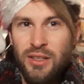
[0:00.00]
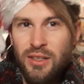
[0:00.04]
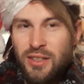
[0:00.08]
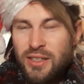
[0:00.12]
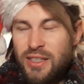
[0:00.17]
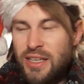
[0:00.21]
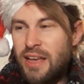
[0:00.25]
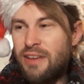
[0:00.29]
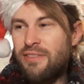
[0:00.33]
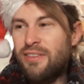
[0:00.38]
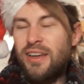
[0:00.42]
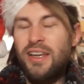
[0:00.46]

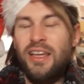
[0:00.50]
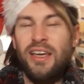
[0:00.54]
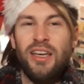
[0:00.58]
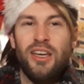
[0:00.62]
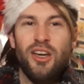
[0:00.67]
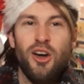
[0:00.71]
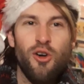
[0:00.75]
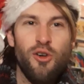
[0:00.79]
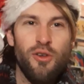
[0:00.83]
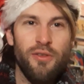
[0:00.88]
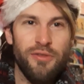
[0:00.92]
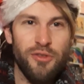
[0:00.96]
Never let
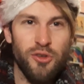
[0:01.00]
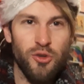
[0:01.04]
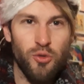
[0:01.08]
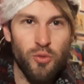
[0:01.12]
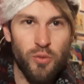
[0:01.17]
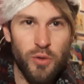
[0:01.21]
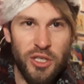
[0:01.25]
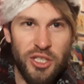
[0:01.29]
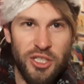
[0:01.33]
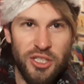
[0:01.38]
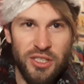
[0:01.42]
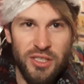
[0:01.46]
go of your
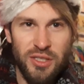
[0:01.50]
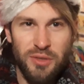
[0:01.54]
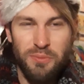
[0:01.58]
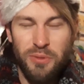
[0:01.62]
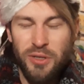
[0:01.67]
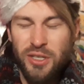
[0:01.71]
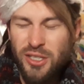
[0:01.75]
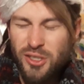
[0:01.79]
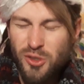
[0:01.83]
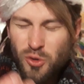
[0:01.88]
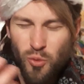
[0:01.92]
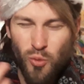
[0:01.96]
wishes.
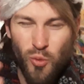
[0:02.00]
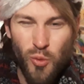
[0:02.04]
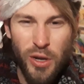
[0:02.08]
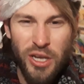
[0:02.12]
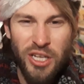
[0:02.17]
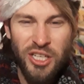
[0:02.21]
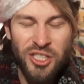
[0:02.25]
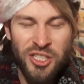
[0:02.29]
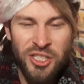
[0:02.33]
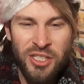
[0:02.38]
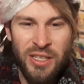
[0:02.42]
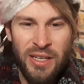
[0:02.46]
Because a
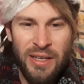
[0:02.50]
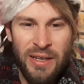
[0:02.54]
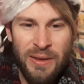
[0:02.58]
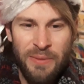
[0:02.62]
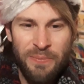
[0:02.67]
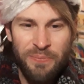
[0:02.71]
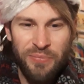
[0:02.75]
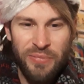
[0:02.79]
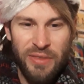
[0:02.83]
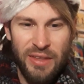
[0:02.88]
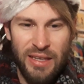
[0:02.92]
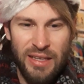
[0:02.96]
wish
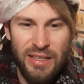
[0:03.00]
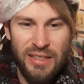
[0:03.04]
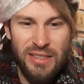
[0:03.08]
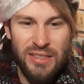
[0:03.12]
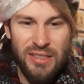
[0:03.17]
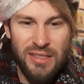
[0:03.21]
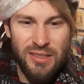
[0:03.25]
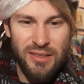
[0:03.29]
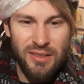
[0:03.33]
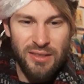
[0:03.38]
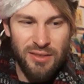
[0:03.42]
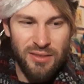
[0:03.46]

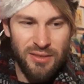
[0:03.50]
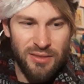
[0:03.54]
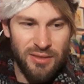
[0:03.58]
is,